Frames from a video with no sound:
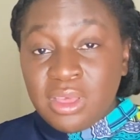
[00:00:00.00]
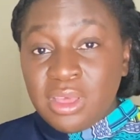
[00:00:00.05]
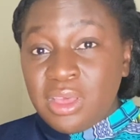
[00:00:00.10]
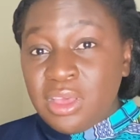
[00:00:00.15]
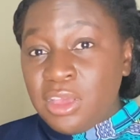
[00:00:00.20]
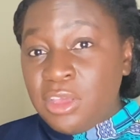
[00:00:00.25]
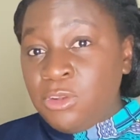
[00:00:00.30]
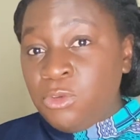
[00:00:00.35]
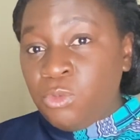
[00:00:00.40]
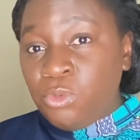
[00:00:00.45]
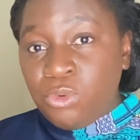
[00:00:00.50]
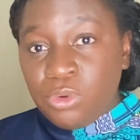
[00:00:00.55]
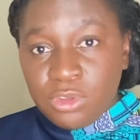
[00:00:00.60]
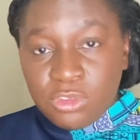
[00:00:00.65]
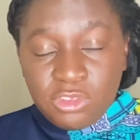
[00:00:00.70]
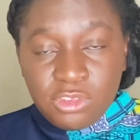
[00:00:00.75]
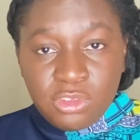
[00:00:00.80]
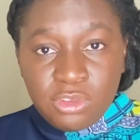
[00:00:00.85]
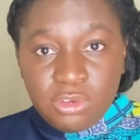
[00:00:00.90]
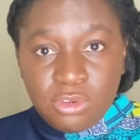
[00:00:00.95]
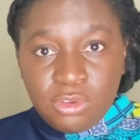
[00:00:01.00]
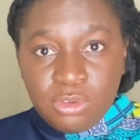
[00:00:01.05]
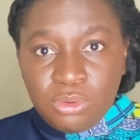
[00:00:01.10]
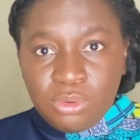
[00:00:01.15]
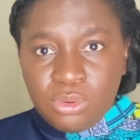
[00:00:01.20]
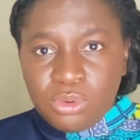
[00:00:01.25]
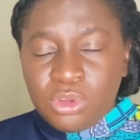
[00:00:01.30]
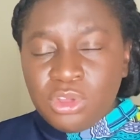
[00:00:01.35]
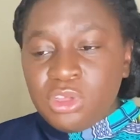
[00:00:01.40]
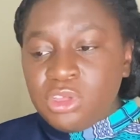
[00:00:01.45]
And once you
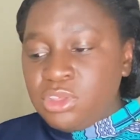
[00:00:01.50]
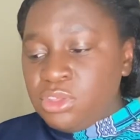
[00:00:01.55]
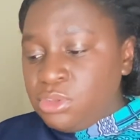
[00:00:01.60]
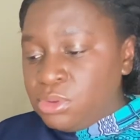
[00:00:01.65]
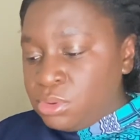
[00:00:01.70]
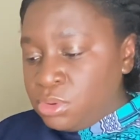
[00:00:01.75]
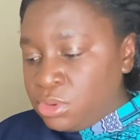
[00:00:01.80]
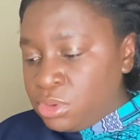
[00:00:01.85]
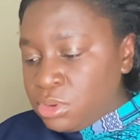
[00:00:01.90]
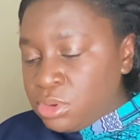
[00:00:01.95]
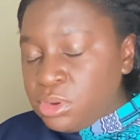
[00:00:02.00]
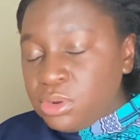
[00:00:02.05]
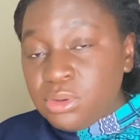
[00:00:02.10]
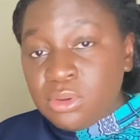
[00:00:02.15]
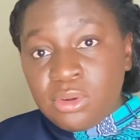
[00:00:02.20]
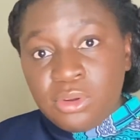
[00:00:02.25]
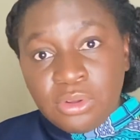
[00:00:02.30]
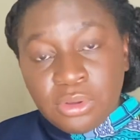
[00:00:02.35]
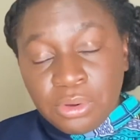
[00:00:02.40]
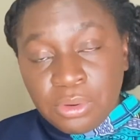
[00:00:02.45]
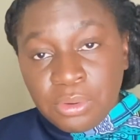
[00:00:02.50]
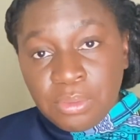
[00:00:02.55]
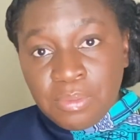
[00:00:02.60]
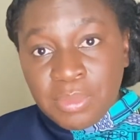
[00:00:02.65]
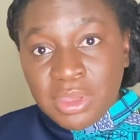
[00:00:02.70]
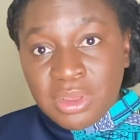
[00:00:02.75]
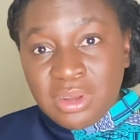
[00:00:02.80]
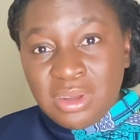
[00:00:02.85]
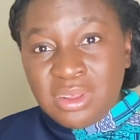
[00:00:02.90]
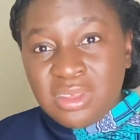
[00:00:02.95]
do, you're going to
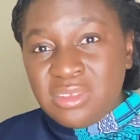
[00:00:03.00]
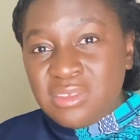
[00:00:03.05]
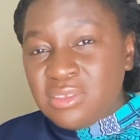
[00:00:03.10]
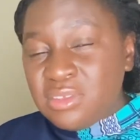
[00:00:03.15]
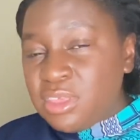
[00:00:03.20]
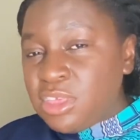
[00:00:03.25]
document this